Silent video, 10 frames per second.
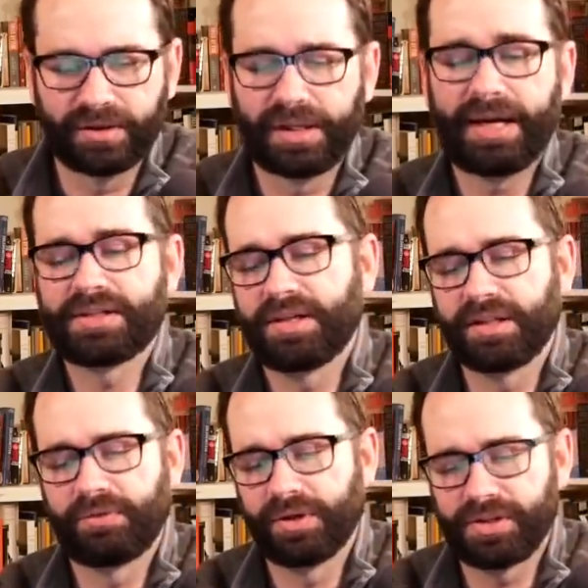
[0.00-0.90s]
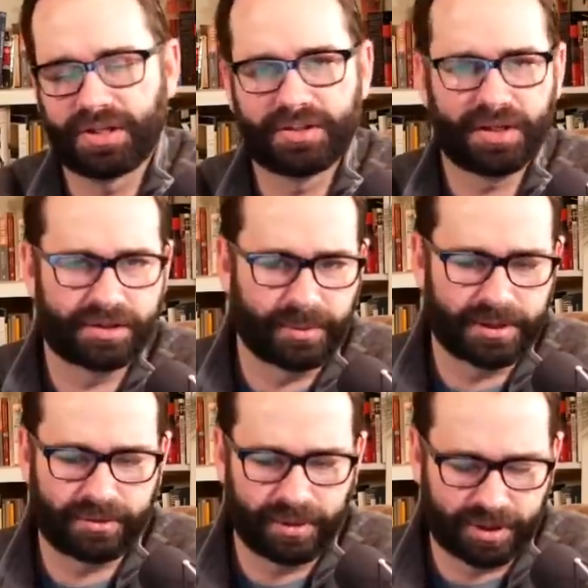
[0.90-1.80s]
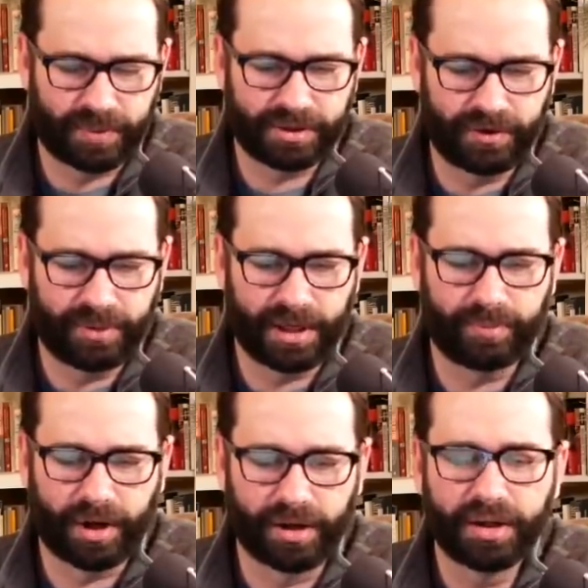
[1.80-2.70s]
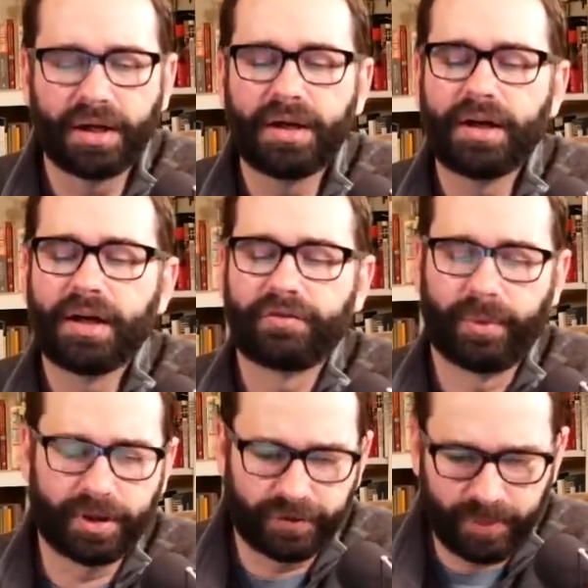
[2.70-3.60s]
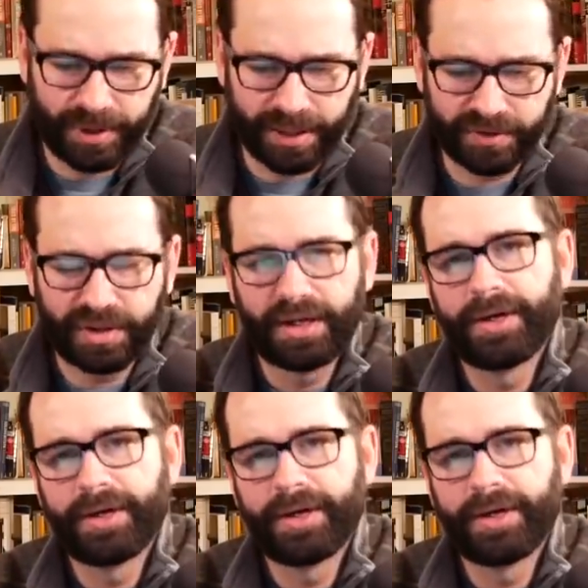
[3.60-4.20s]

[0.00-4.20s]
The last thing that really sets Express ExpressVPN apart from other VPNs